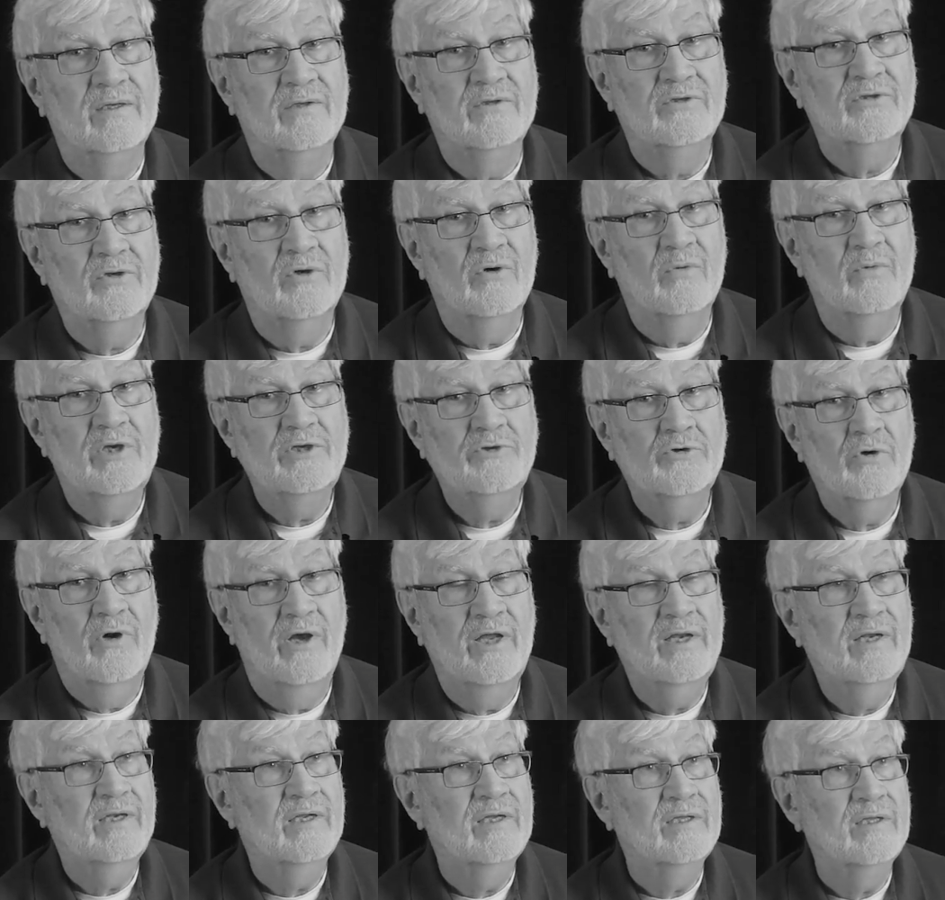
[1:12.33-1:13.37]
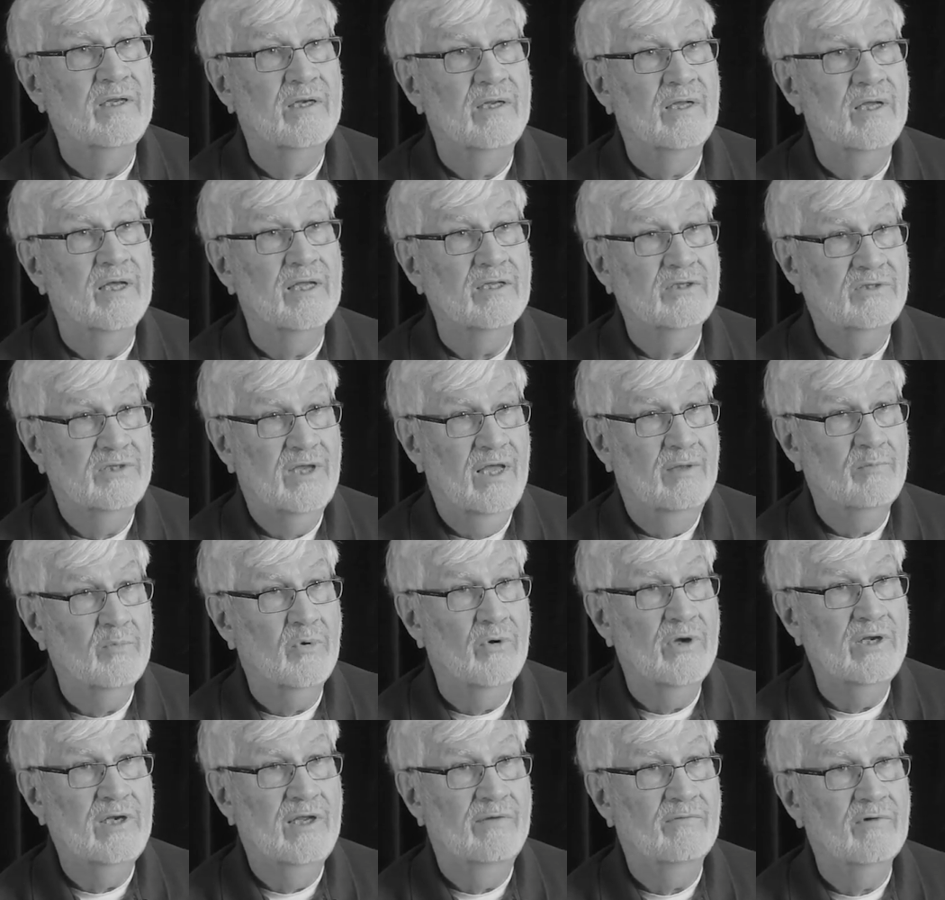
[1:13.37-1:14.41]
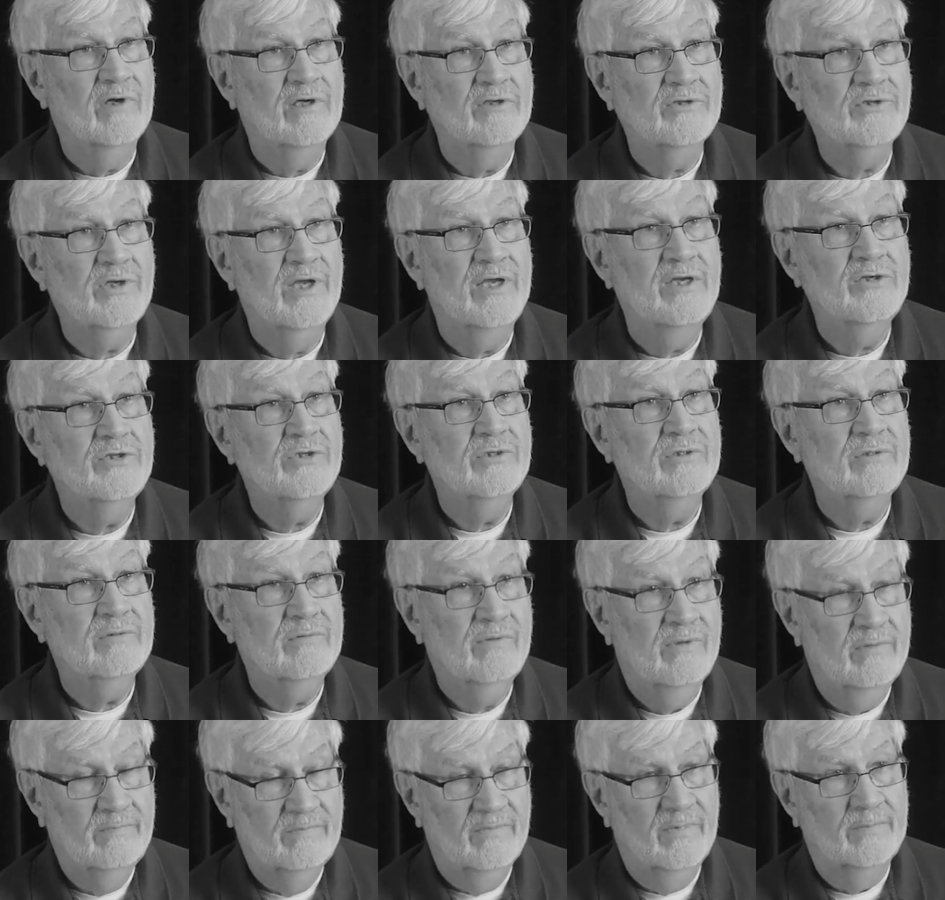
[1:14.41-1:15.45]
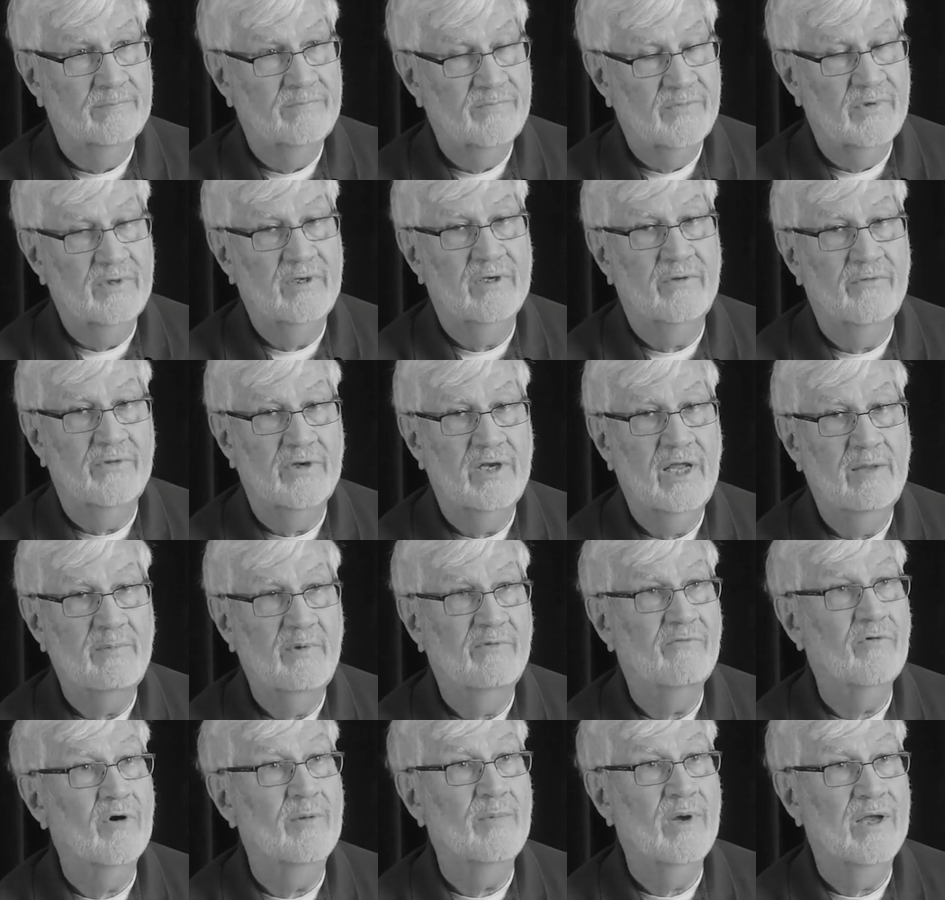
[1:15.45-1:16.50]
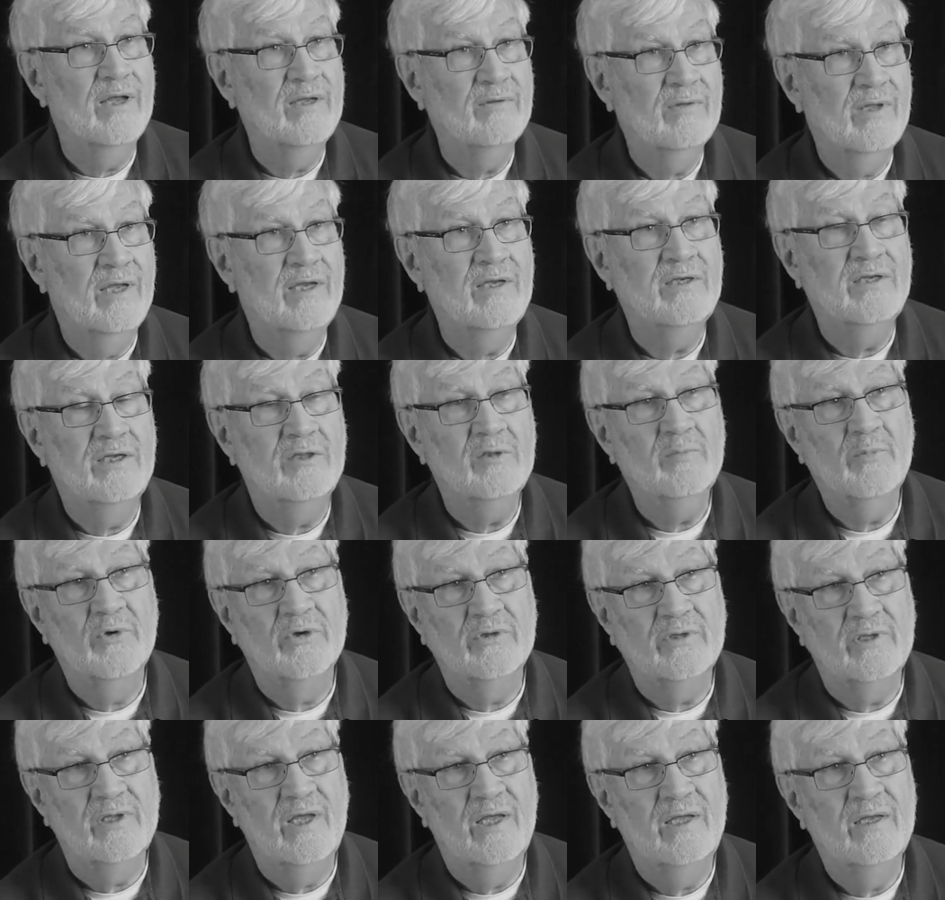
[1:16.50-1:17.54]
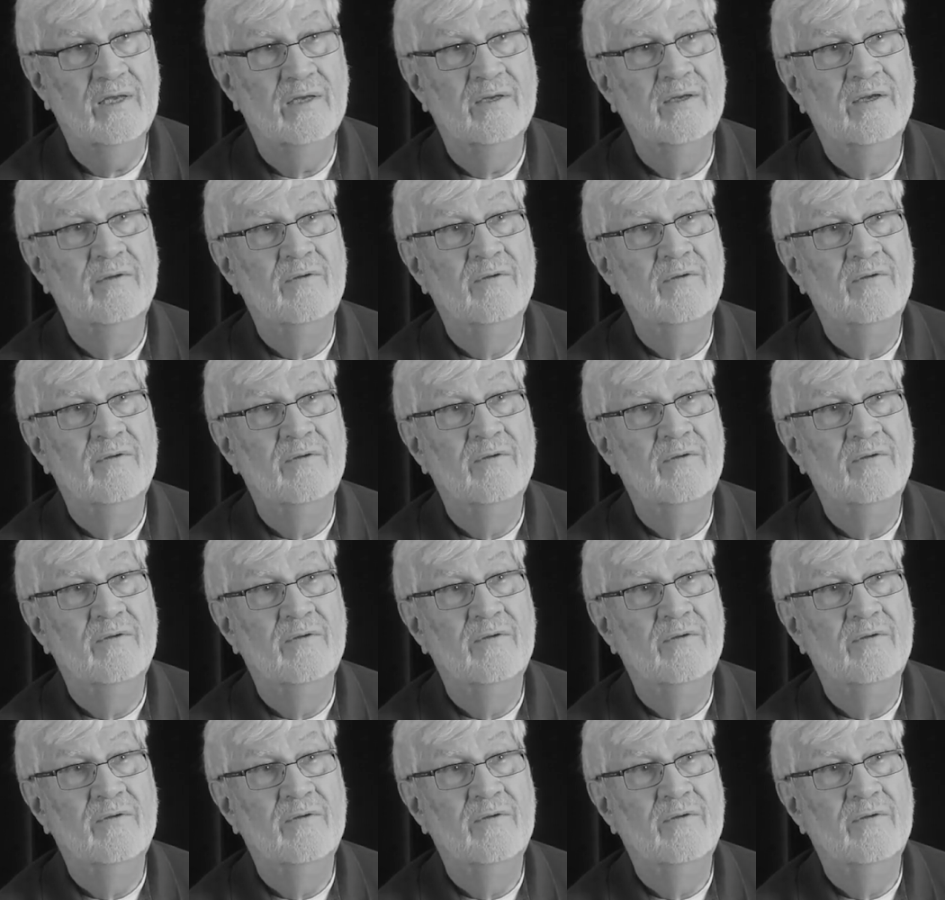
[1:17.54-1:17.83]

So we joined at Sandpoint Naval Air Station, the day before my 18th birthday,